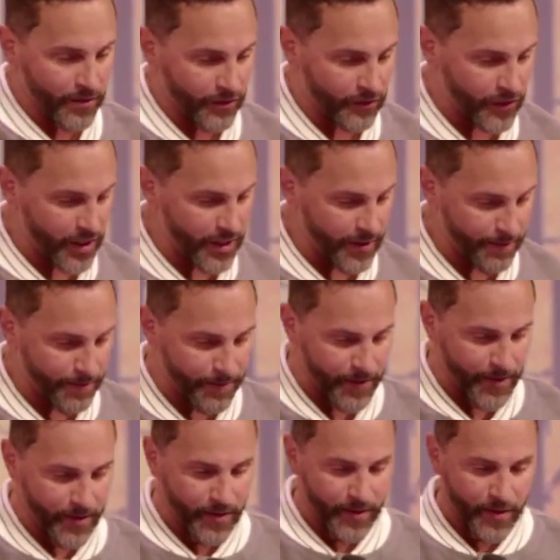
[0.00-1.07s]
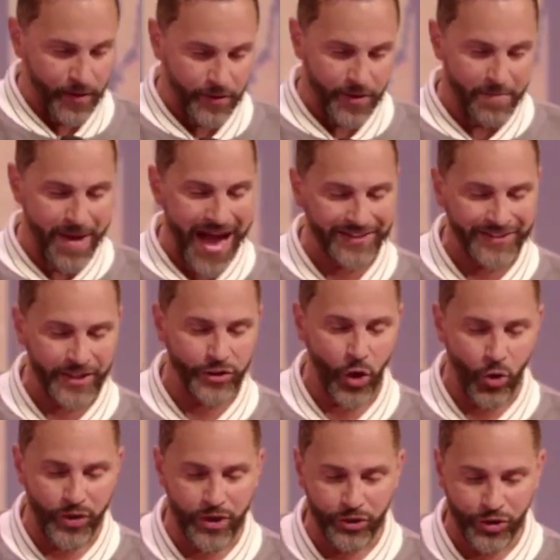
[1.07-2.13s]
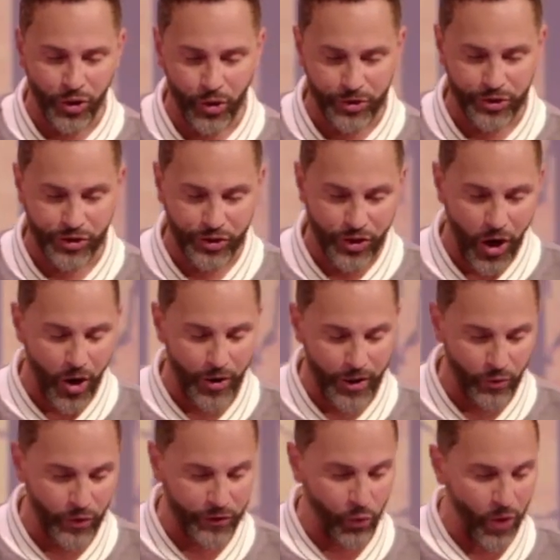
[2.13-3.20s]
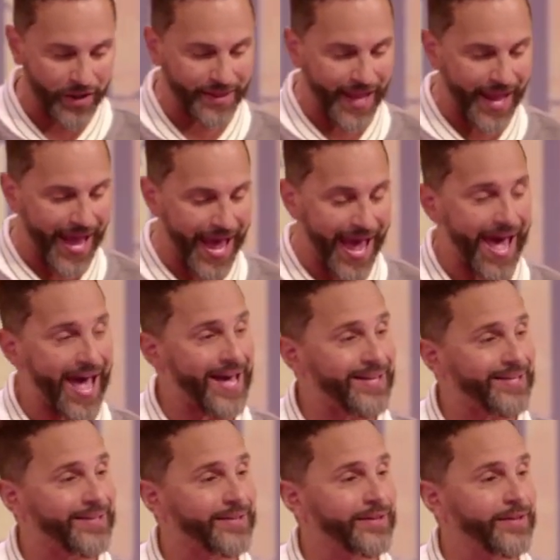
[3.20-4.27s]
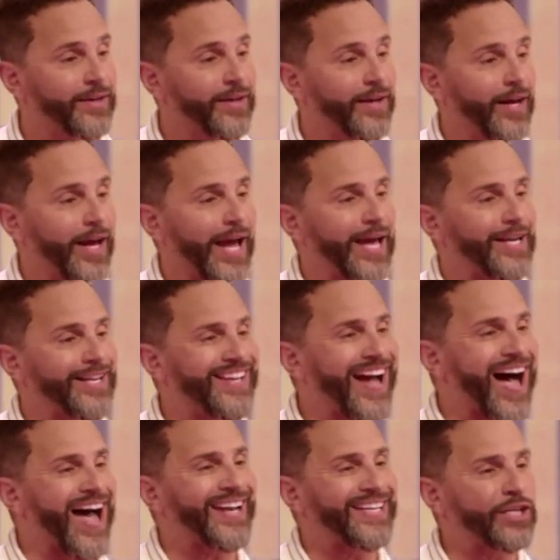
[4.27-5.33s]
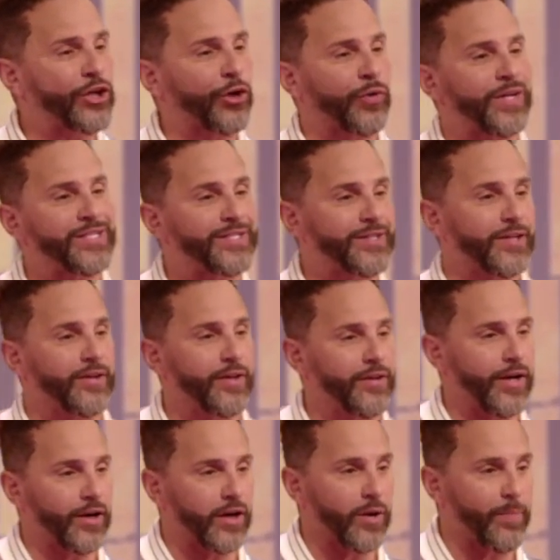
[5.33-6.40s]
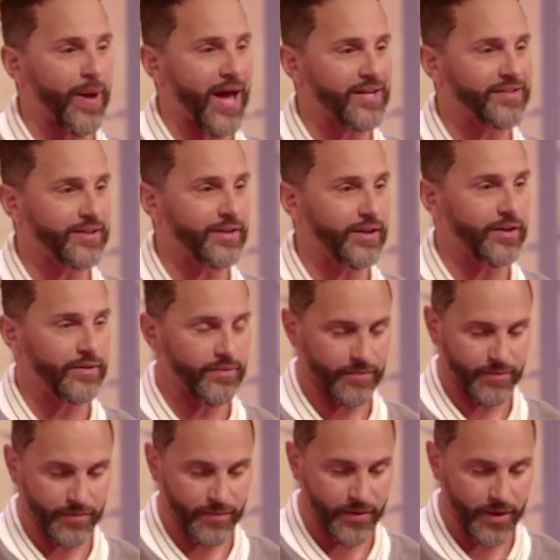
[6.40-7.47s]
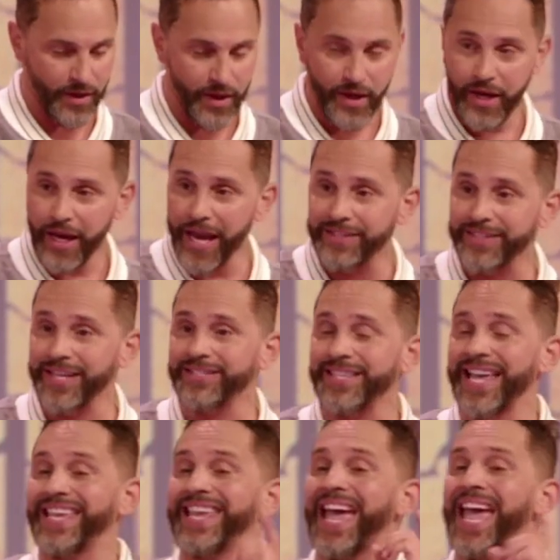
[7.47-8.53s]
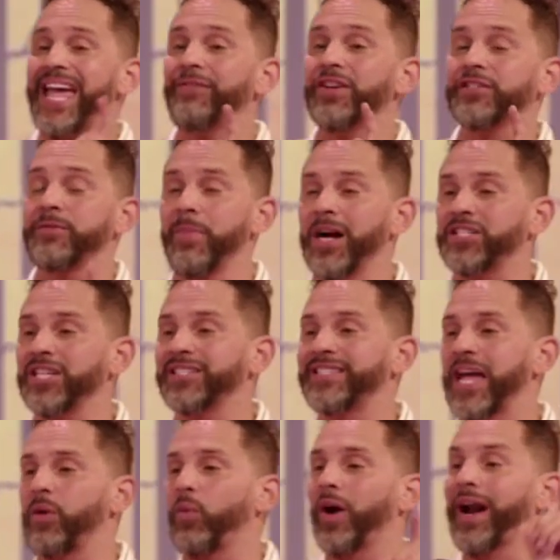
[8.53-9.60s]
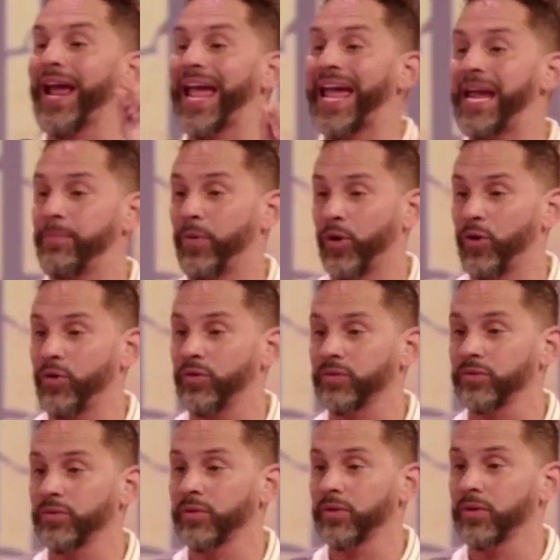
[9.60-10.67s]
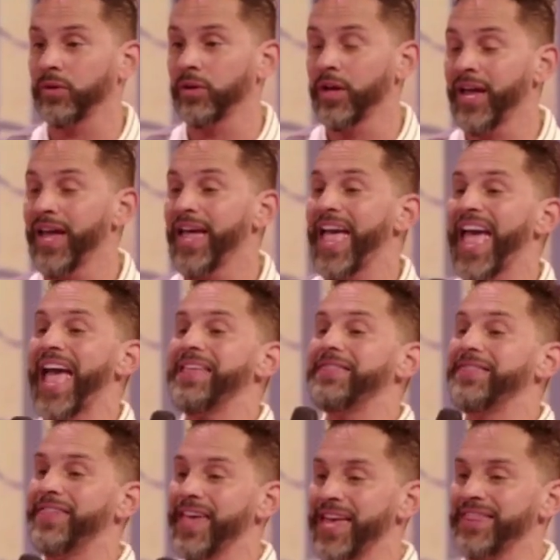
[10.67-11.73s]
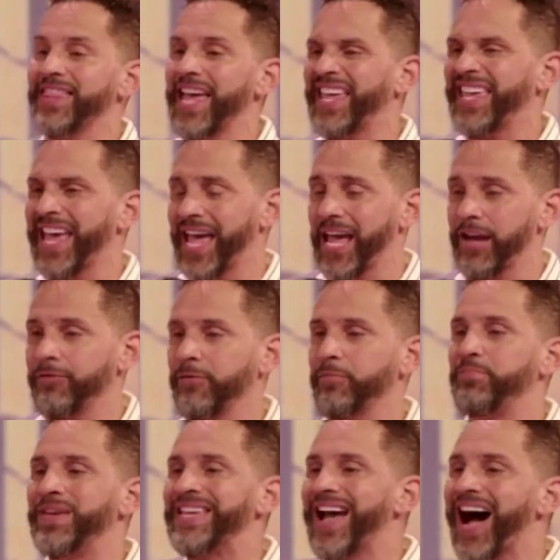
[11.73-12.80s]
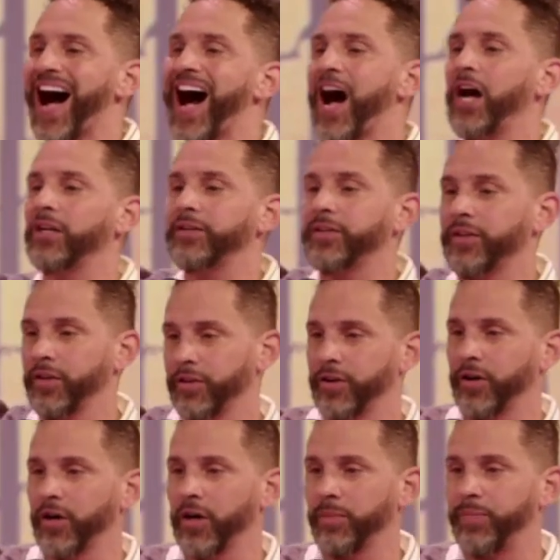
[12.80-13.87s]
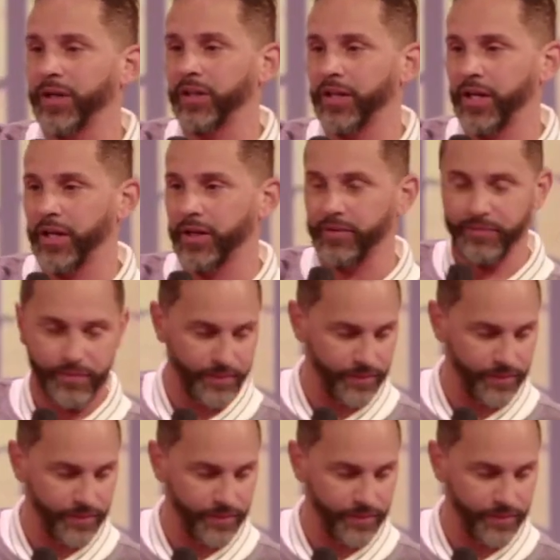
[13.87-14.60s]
See, the Macedonian church started with what they had, and God increased their capacity. It says they gave as much as they were able, and then they gave beyond their ability.